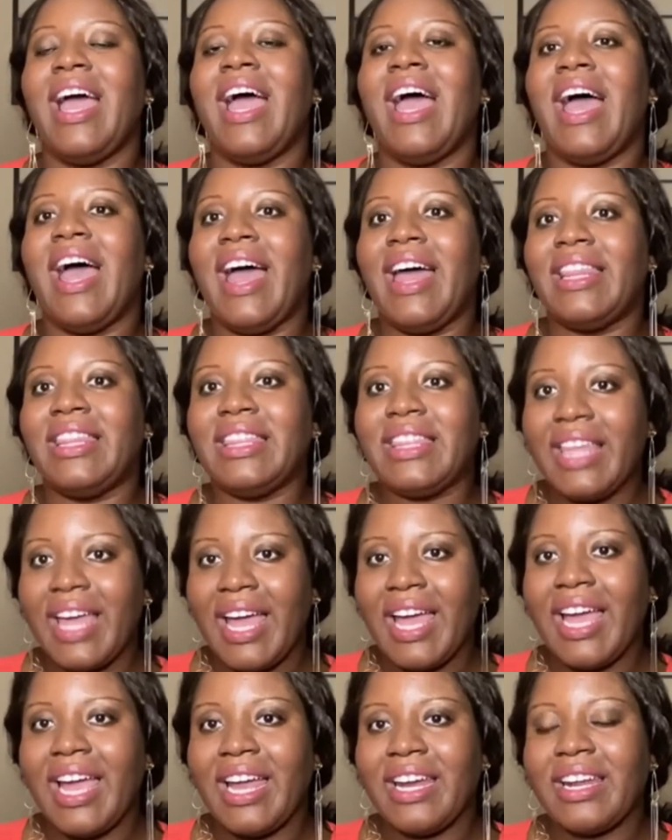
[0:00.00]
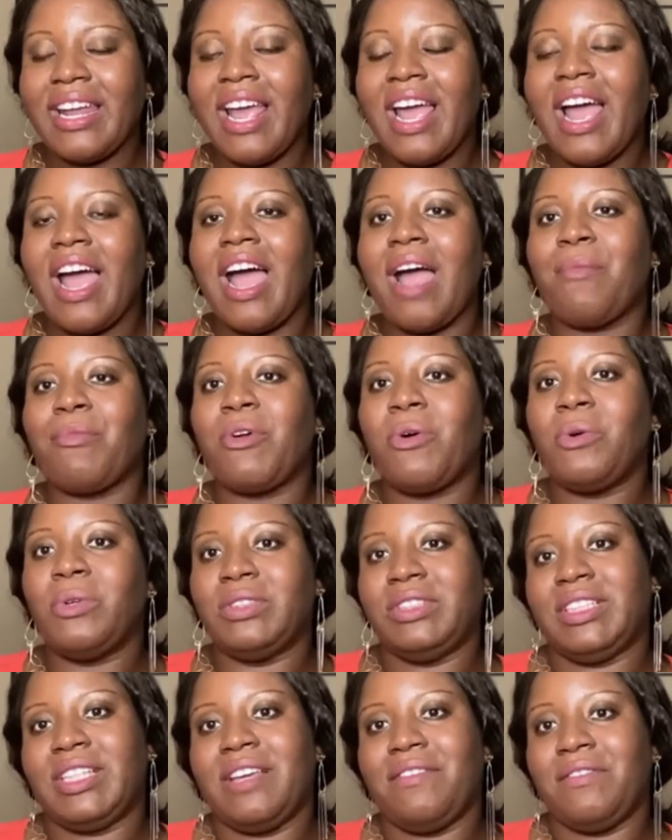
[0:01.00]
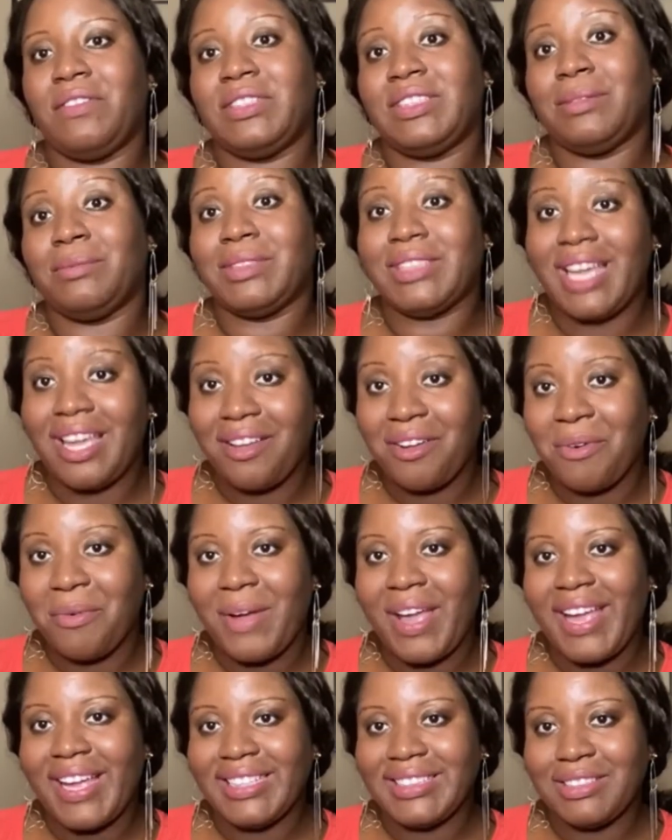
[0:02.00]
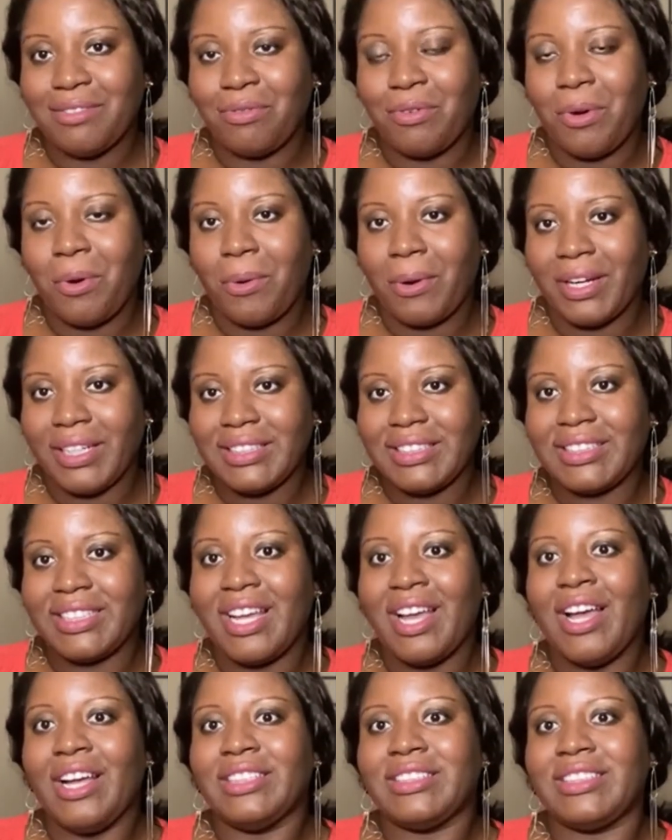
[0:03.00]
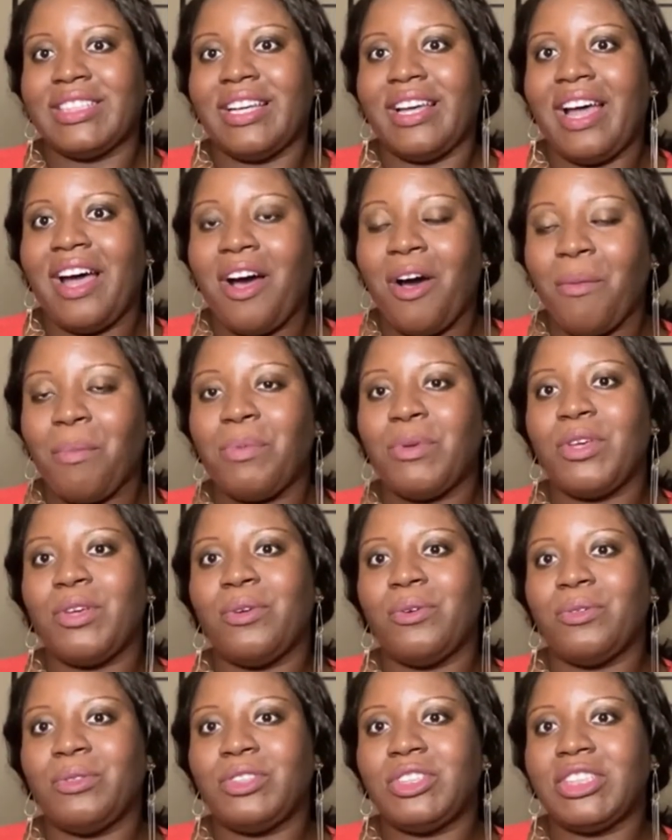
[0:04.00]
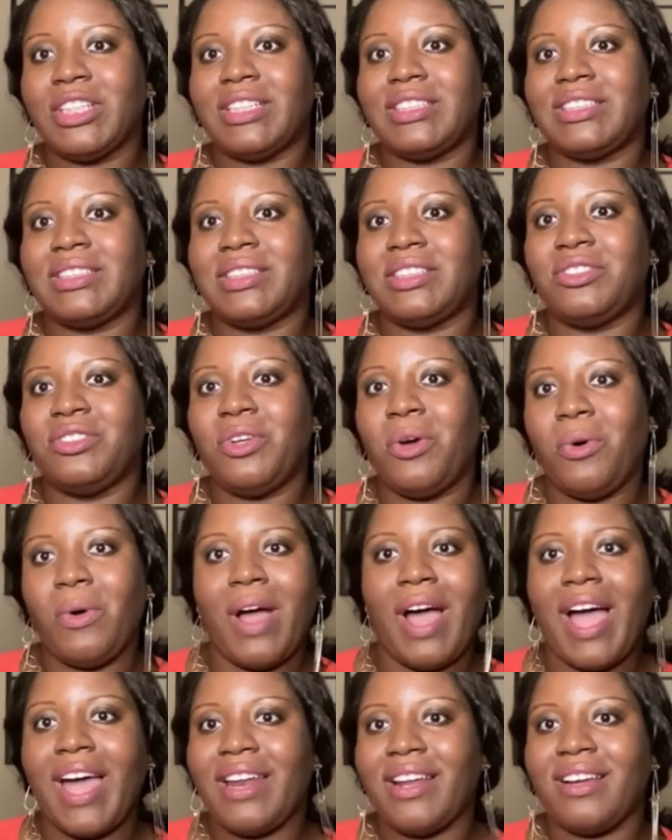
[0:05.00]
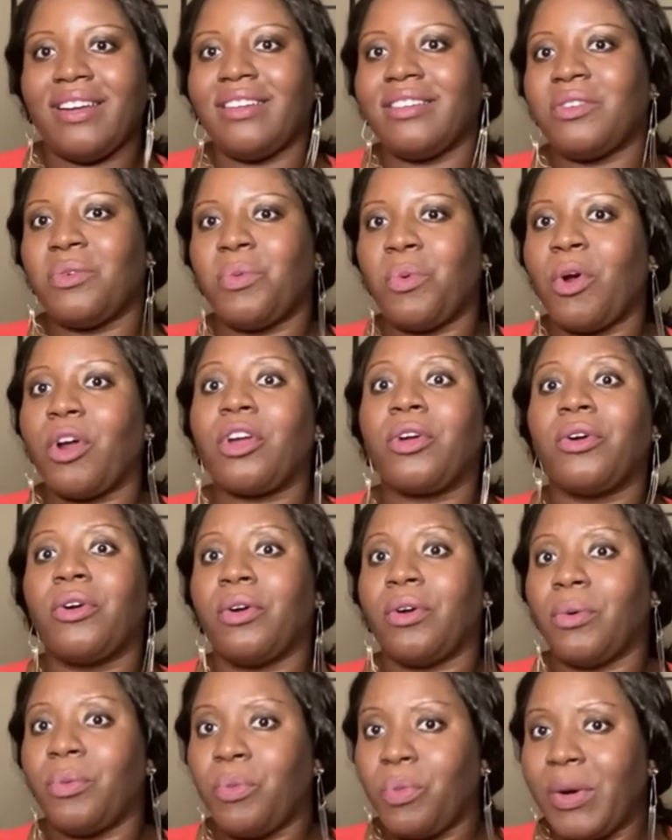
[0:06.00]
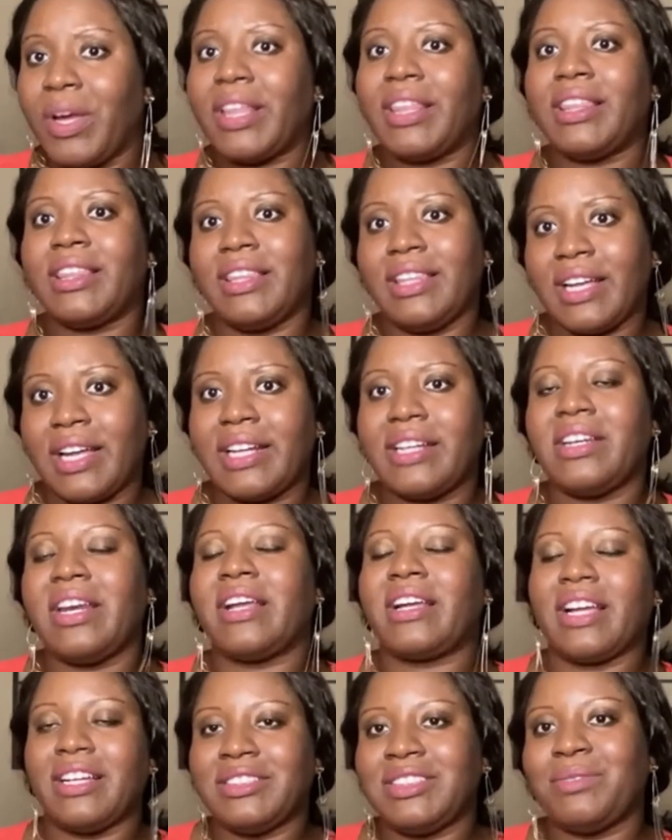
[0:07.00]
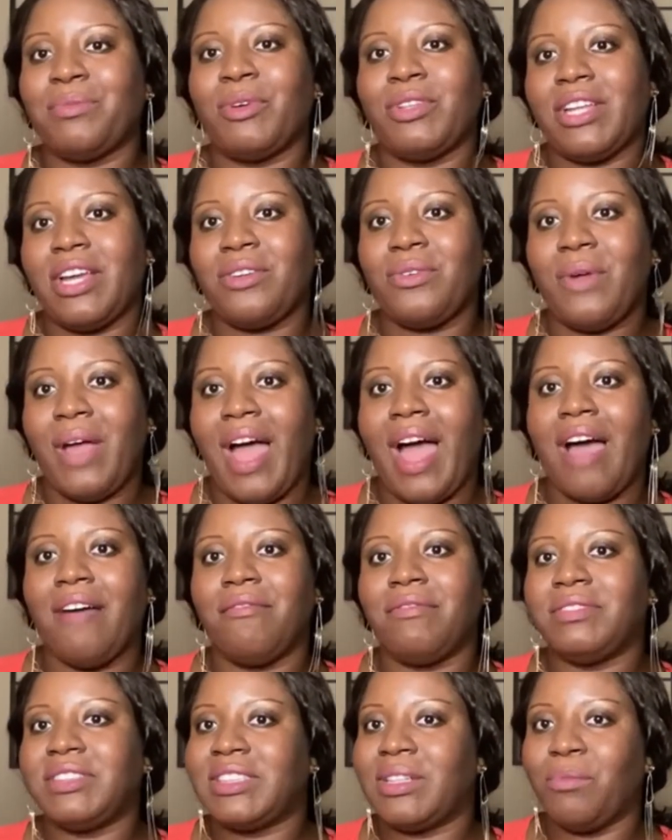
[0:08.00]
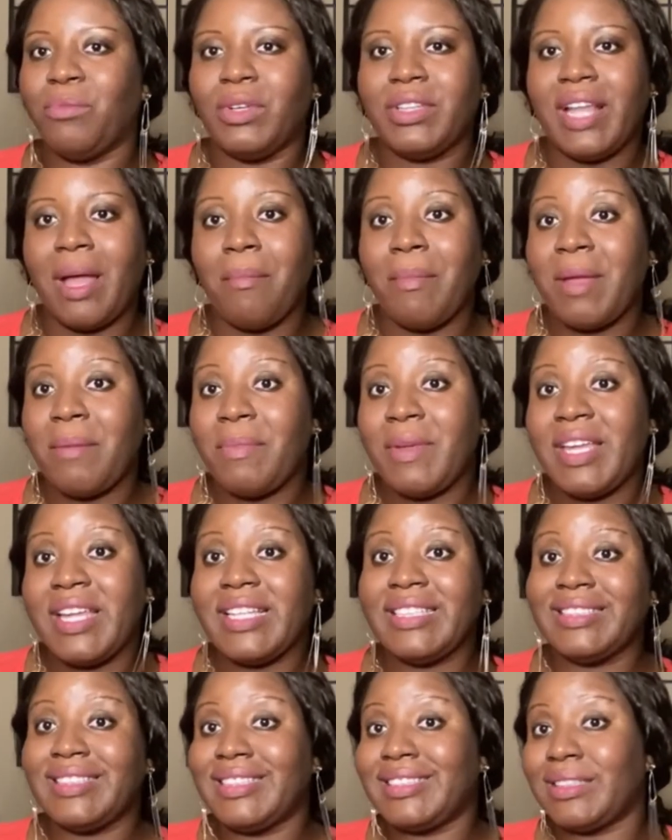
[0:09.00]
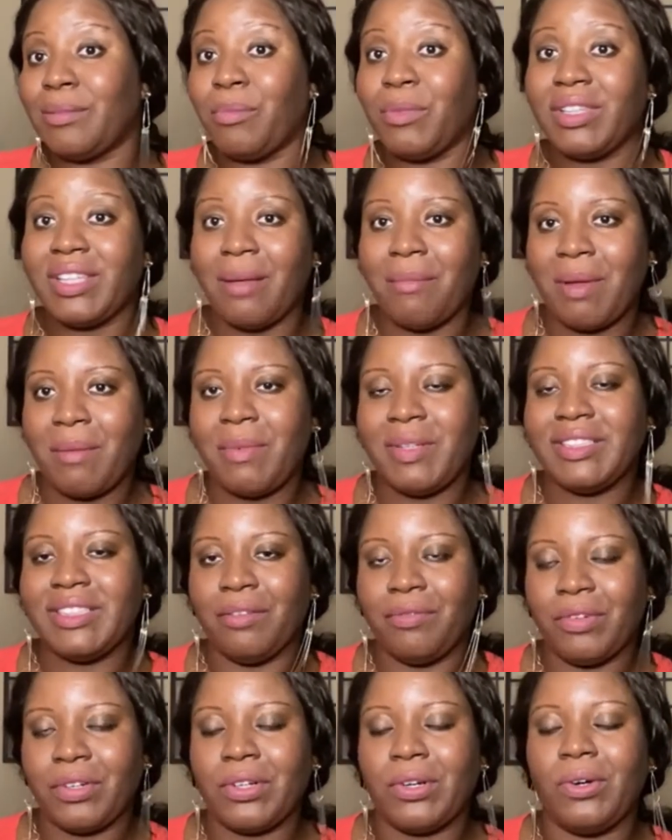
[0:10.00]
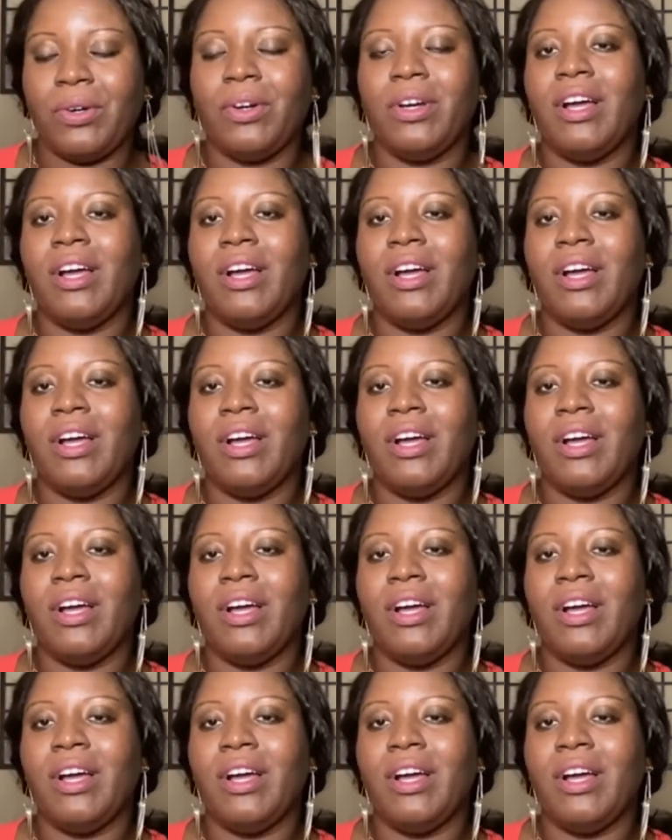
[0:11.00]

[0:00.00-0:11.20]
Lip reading: And then I'm going to give you some takeaways, of course, to help you just know how to work with the customer that you have. Someone that may be easy, someone that may be difficult.